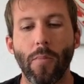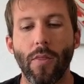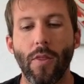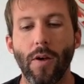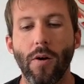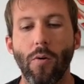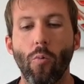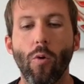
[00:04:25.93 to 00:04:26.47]

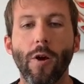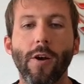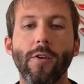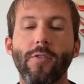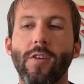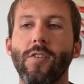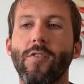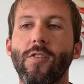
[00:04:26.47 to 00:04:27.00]
the
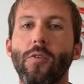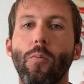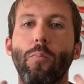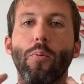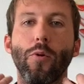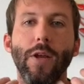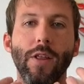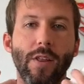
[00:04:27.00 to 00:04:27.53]
workers can still
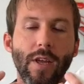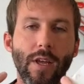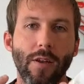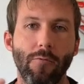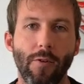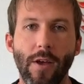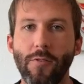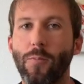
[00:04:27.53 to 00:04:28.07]
breathe
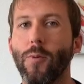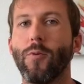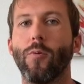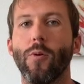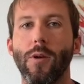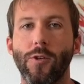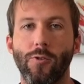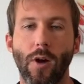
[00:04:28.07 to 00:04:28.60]
in
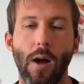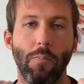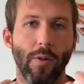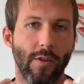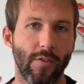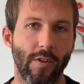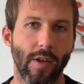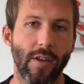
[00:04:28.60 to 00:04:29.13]
respiratory
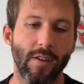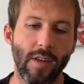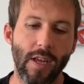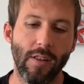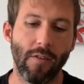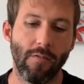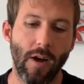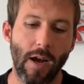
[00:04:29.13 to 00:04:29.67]
droplets that
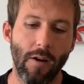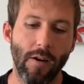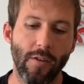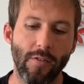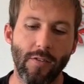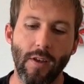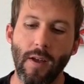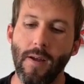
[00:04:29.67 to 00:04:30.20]
contain the
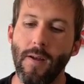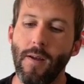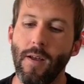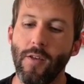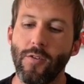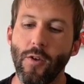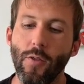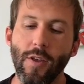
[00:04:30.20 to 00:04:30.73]
virus.
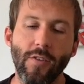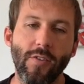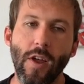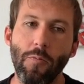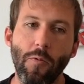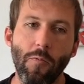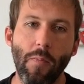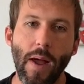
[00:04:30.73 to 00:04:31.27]
So this
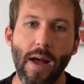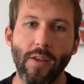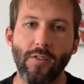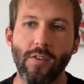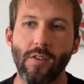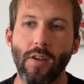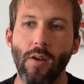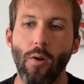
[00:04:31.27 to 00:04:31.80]
type of
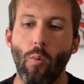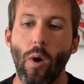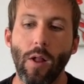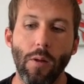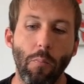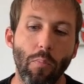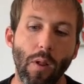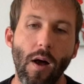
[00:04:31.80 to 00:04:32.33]
mask, while
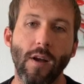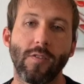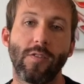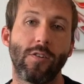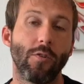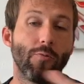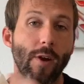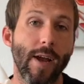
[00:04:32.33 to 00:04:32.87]
it blocks
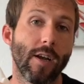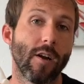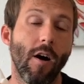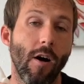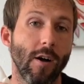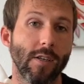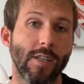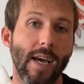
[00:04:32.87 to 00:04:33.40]
direct
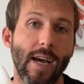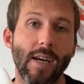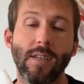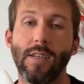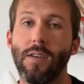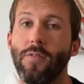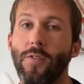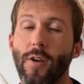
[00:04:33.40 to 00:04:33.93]
contact
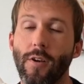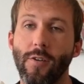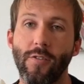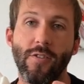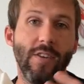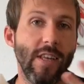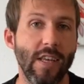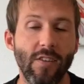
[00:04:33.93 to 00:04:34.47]
if they're
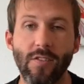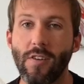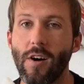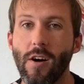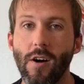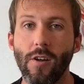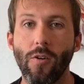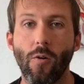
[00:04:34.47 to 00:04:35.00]
sneezed
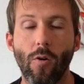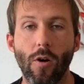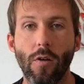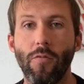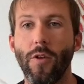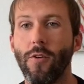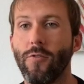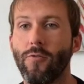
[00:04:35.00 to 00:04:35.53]
on or
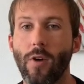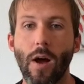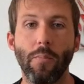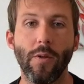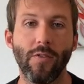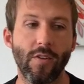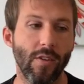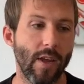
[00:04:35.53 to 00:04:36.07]
if there's
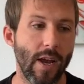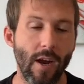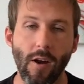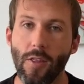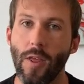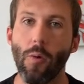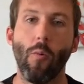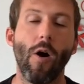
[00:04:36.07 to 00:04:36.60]
droplets in the air
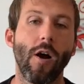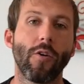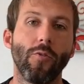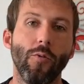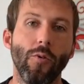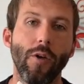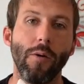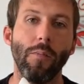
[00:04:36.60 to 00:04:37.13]
and they walk
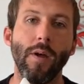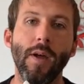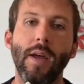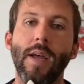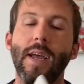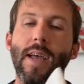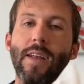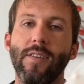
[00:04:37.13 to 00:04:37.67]
through them,
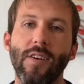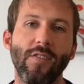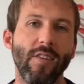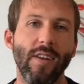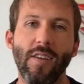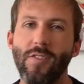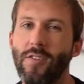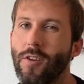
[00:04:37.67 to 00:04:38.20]
it doesn't
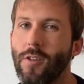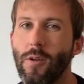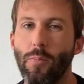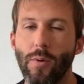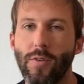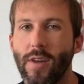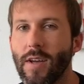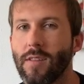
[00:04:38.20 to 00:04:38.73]
necessarily
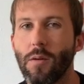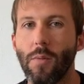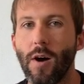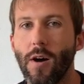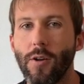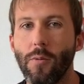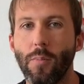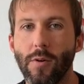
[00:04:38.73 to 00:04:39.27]
protect them
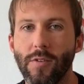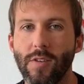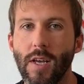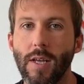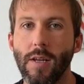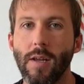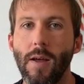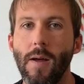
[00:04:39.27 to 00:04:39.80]

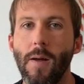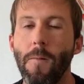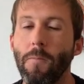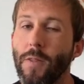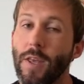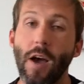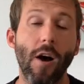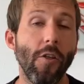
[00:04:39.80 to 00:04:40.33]
100%.
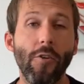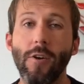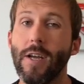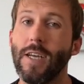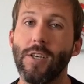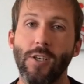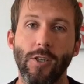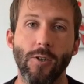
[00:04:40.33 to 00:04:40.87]
The other
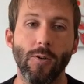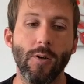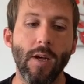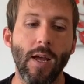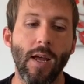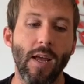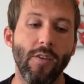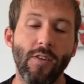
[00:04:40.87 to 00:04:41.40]
issue
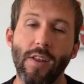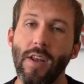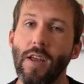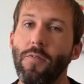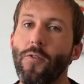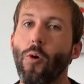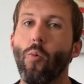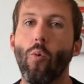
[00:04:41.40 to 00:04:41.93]
is that
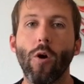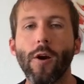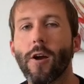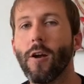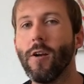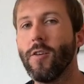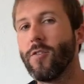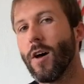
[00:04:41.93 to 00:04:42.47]
if the
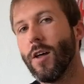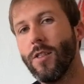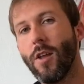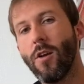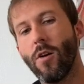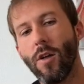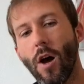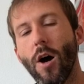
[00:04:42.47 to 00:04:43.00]
worker is
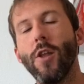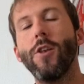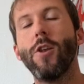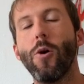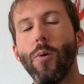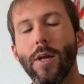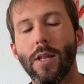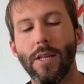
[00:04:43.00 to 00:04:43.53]

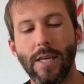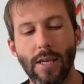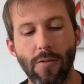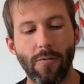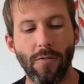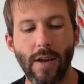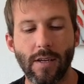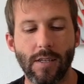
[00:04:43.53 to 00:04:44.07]
unknowingly
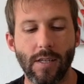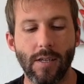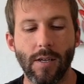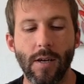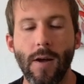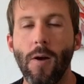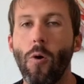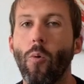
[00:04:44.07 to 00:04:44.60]
infected,
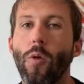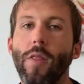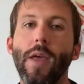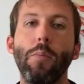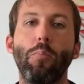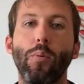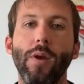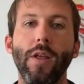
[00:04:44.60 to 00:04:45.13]
when they
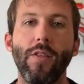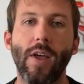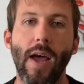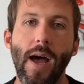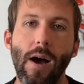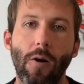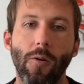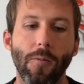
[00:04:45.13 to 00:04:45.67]
breathe
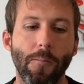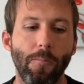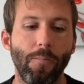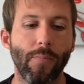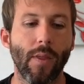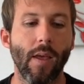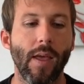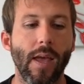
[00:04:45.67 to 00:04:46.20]
out,
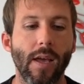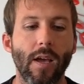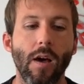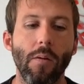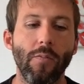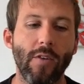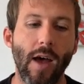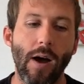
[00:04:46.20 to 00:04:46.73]
it
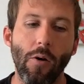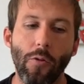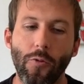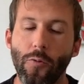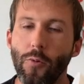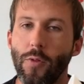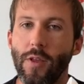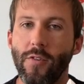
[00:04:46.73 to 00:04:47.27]
comes out
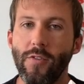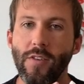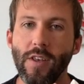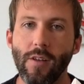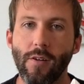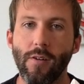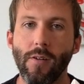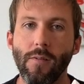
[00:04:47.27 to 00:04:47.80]
through the
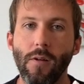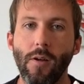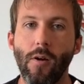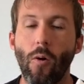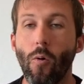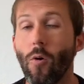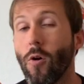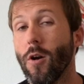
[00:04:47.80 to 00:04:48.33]
seal,
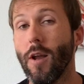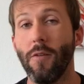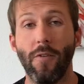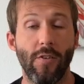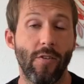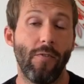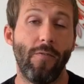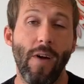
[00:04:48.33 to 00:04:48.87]
or if
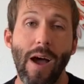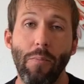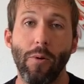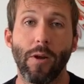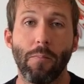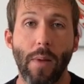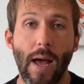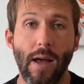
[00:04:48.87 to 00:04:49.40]
it's a
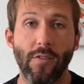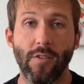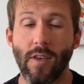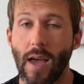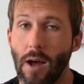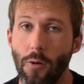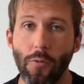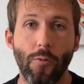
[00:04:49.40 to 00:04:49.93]
fabric mask,
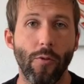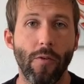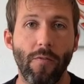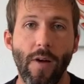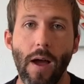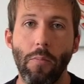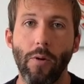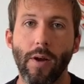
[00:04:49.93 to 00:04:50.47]
out through the
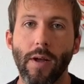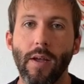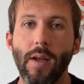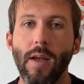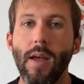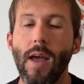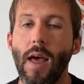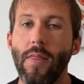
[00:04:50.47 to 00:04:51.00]
fabric,
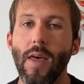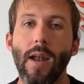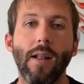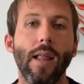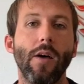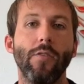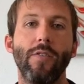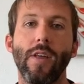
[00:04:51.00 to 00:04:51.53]
and that
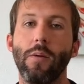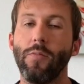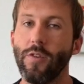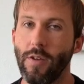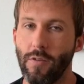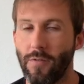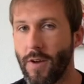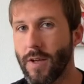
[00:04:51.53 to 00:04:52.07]
allows them
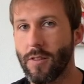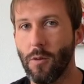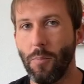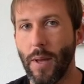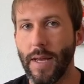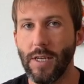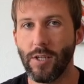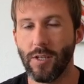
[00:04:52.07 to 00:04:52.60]
to infect the
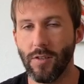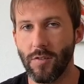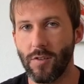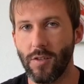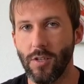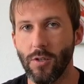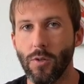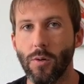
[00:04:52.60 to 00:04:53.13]
patients
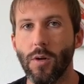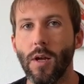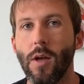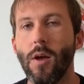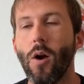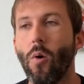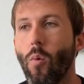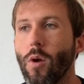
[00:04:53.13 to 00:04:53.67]
too.
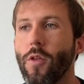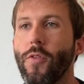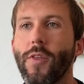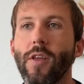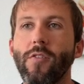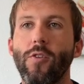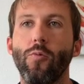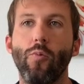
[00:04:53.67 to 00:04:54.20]
One of the
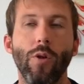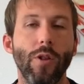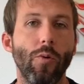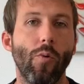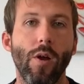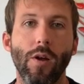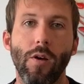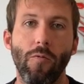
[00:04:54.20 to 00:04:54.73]
things you really
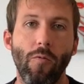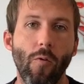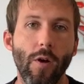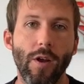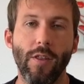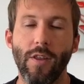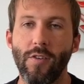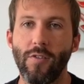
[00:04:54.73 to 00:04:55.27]
want to
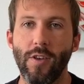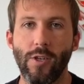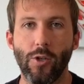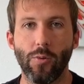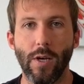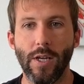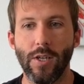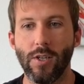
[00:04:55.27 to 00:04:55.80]
avoid in this
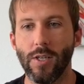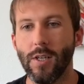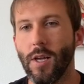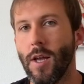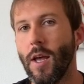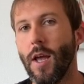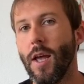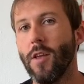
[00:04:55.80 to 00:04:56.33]
situation
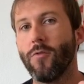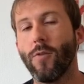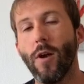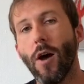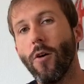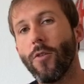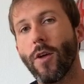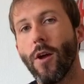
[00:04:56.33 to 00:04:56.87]
is for
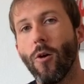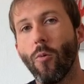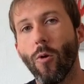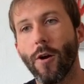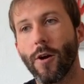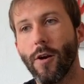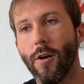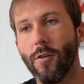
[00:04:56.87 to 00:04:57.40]
healthcare
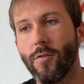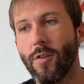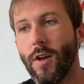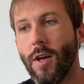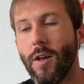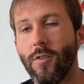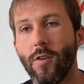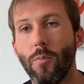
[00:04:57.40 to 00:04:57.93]
workers
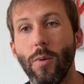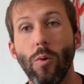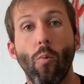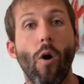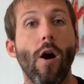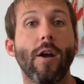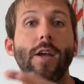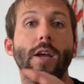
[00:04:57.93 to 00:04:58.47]
to be
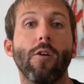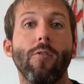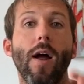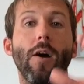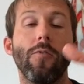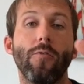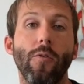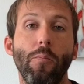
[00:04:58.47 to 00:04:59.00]
walking
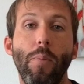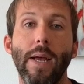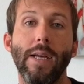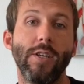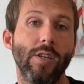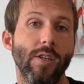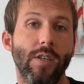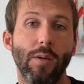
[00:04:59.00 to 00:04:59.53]
around from
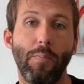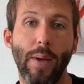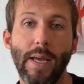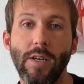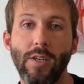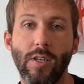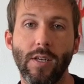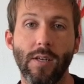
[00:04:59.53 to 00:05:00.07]
patient to
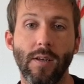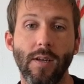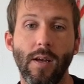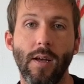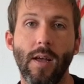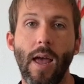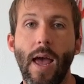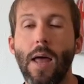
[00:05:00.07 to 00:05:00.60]
patient
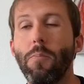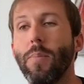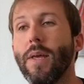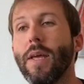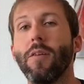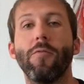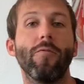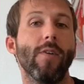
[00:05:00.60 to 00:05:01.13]
and be
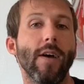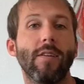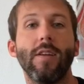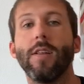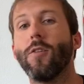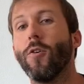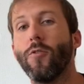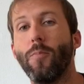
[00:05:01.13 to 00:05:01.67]

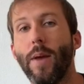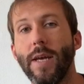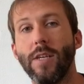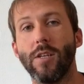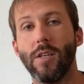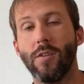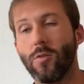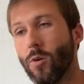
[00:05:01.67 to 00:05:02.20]
infecting those
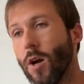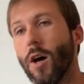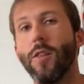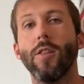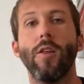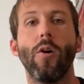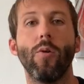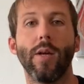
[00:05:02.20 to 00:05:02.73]
patients or
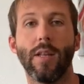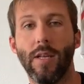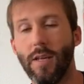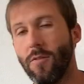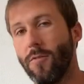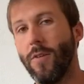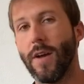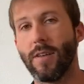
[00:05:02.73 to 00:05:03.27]
unknowingly
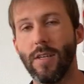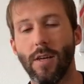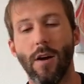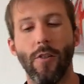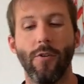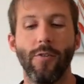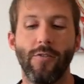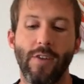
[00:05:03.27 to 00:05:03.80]
infecting
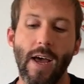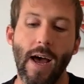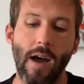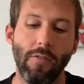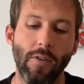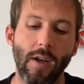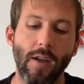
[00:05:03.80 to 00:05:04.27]
other staff.